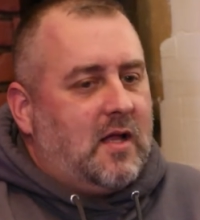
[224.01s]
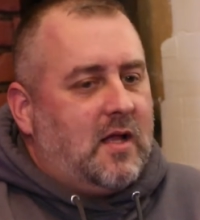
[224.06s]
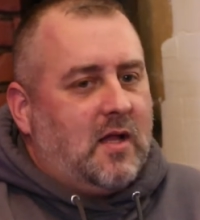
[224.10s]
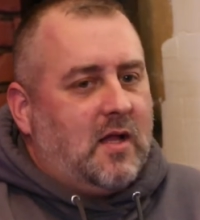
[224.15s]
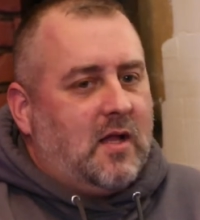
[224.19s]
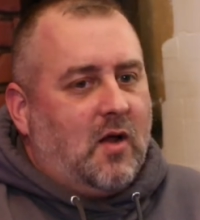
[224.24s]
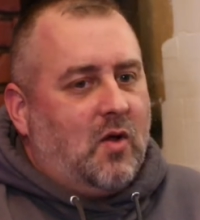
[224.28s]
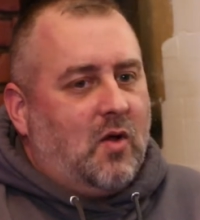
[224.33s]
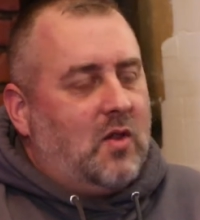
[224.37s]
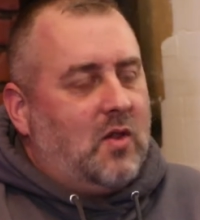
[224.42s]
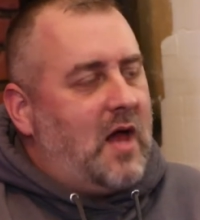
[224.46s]
you
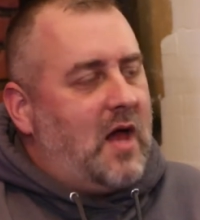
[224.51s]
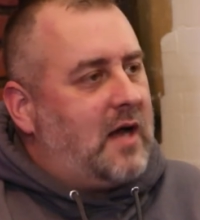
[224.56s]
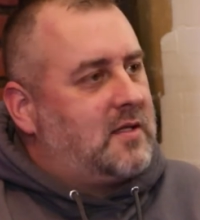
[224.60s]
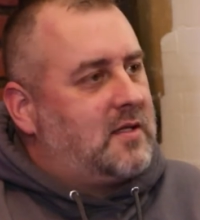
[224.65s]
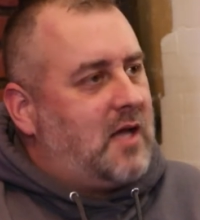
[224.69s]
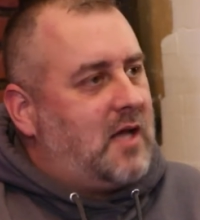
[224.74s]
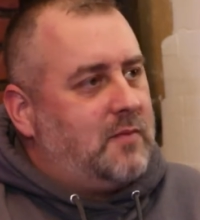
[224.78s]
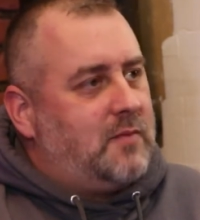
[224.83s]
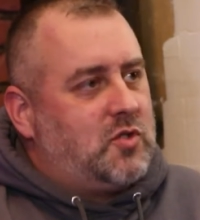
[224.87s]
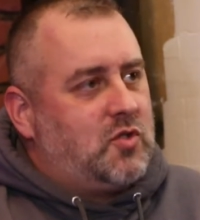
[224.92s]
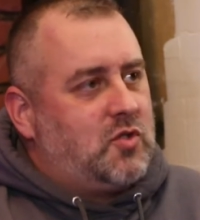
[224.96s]
know, a lot of
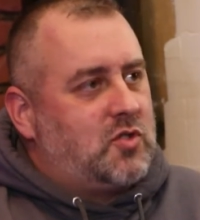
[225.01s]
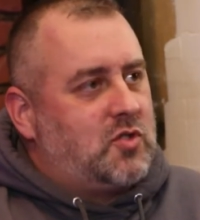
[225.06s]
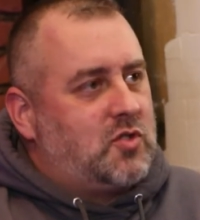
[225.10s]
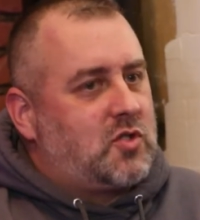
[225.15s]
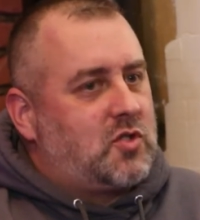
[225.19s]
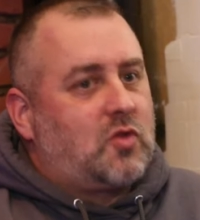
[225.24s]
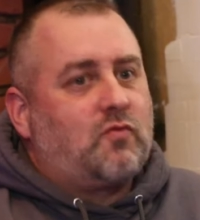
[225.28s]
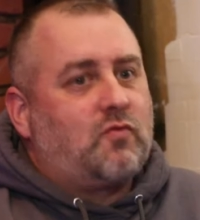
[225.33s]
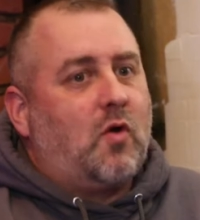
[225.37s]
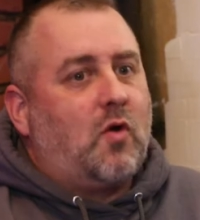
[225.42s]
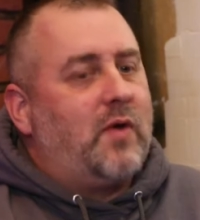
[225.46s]
times you're
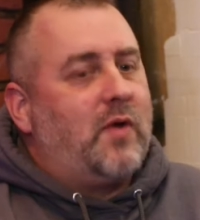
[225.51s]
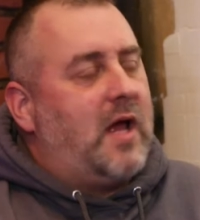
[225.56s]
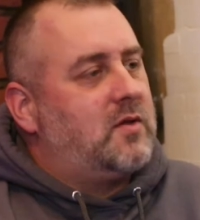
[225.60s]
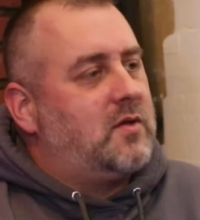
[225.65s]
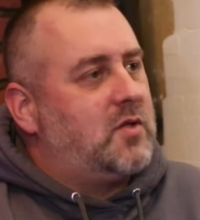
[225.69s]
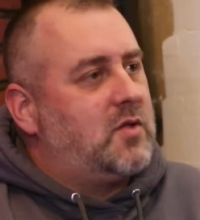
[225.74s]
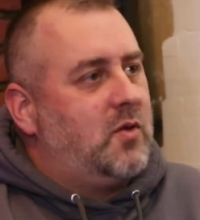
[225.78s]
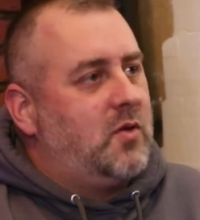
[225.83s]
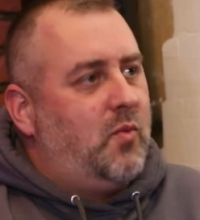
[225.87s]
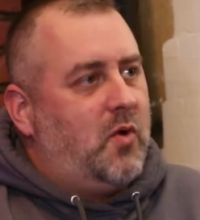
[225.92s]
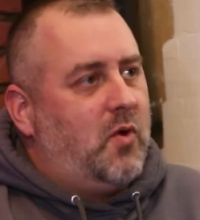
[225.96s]
just thrown out
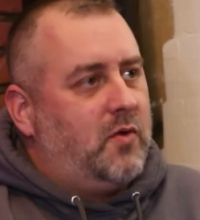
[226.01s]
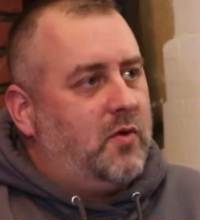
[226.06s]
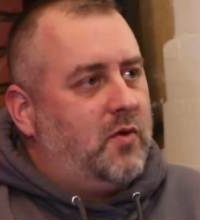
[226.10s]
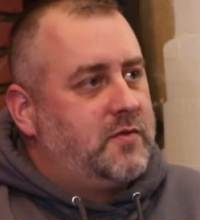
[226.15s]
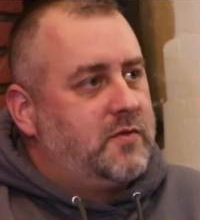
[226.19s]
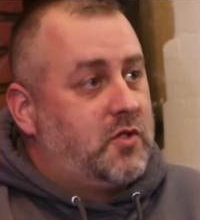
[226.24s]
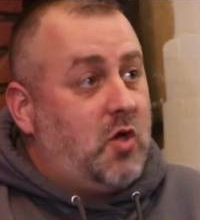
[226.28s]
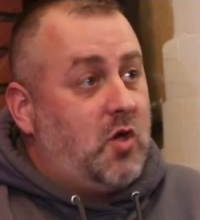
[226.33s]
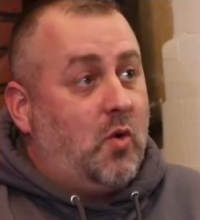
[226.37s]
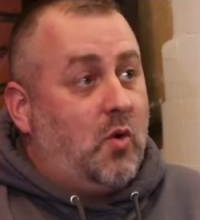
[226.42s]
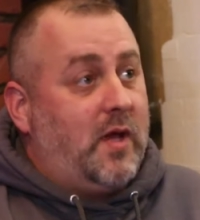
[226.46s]
to the wolves.
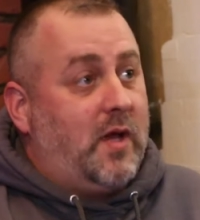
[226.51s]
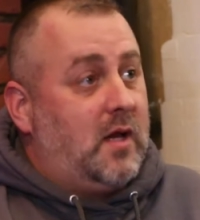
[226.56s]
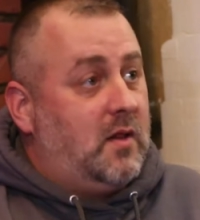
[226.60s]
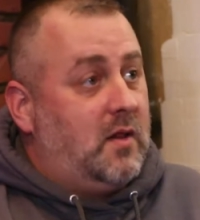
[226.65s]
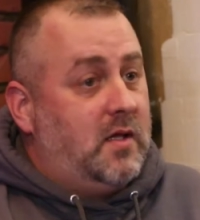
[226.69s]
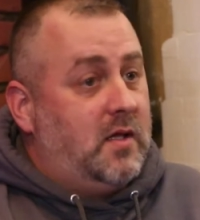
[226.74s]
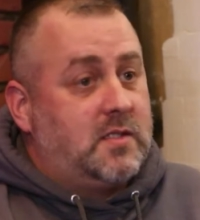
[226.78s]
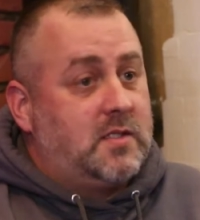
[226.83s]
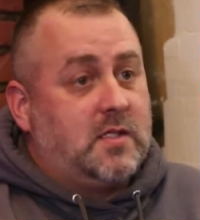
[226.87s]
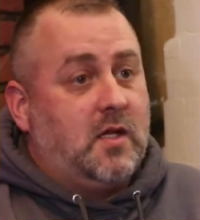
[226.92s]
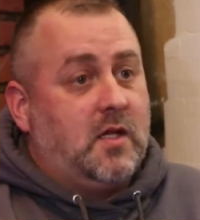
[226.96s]
Go get a
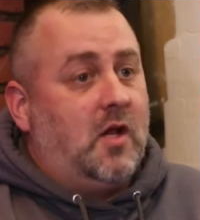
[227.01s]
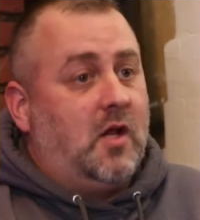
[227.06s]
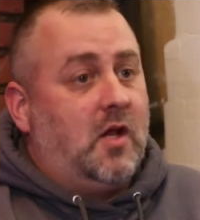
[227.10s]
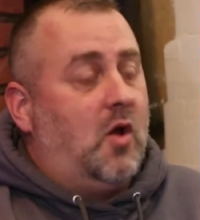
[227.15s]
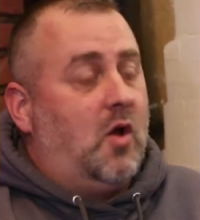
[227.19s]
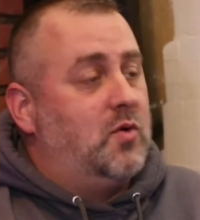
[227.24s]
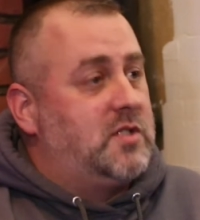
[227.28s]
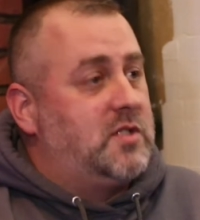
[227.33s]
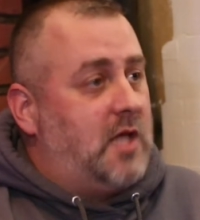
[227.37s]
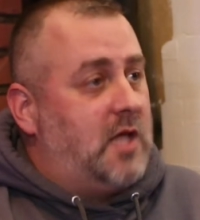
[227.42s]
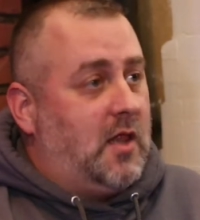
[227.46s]
listing,
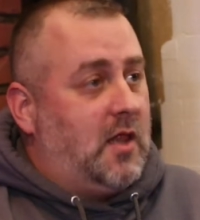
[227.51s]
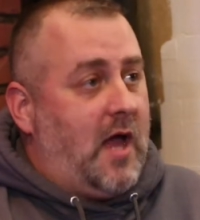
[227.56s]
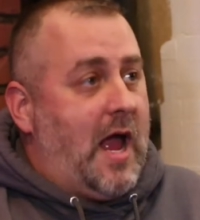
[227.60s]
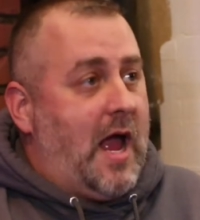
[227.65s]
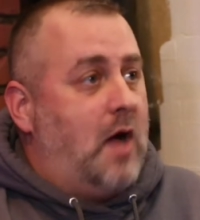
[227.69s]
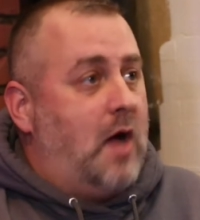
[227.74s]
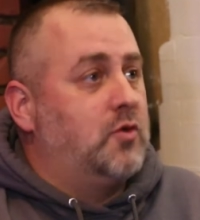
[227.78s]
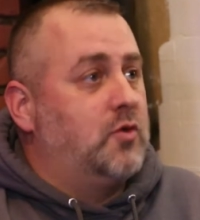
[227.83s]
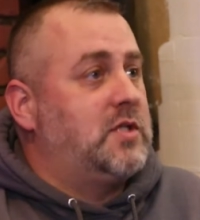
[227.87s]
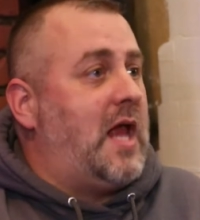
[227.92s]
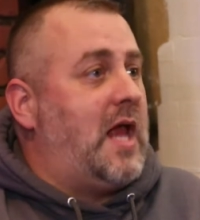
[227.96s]
go sell a
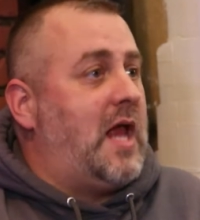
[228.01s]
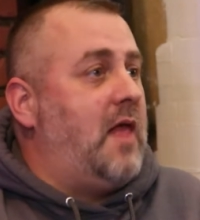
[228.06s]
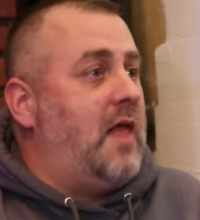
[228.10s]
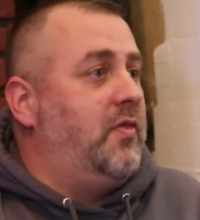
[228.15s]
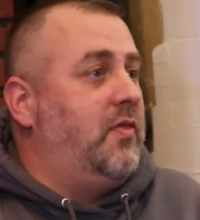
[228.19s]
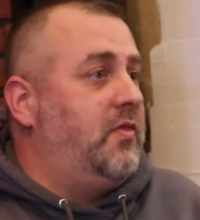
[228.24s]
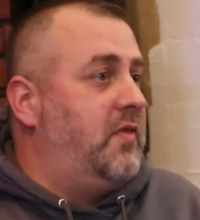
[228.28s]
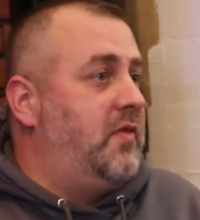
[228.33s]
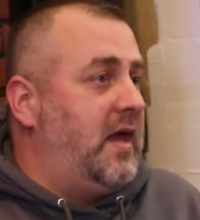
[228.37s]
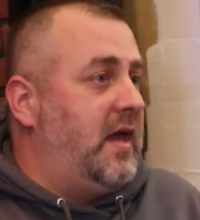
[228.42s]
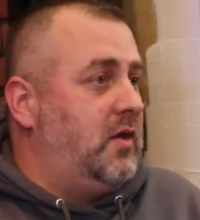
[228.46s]
house,
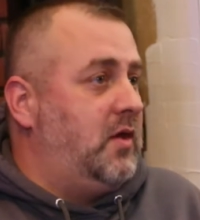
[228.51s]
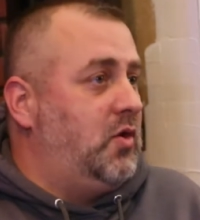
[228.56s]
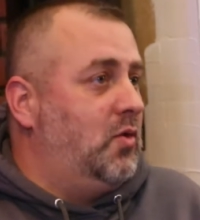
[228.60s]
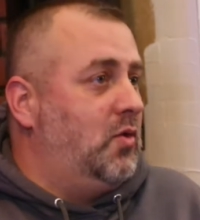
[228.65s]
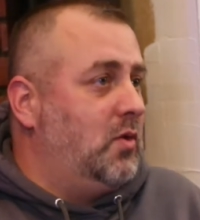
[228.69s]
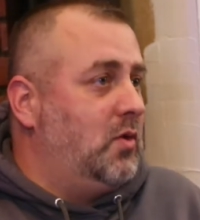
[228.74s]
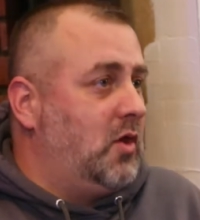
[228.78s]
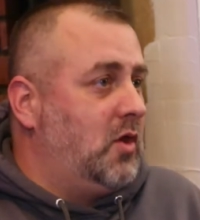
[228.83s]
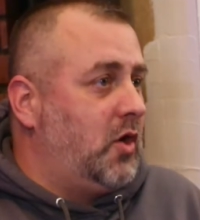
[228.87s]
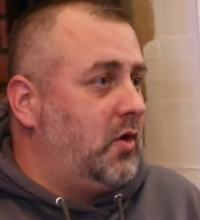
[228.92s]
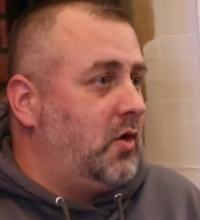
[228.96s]
and then
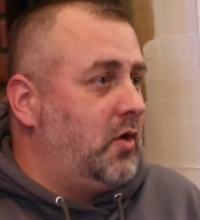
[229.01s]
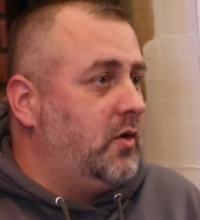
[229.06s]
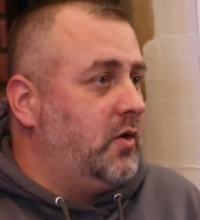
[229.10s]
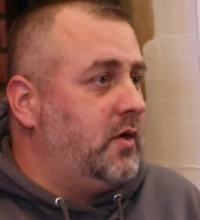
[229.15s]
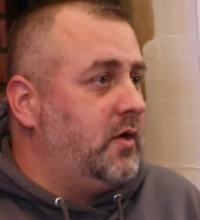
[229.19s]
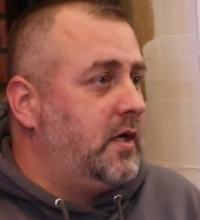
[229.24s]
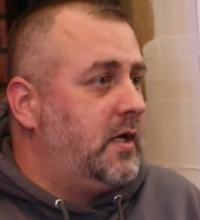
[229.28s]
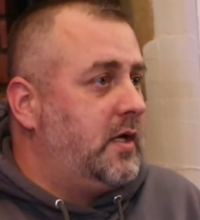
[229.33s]
you'll learn.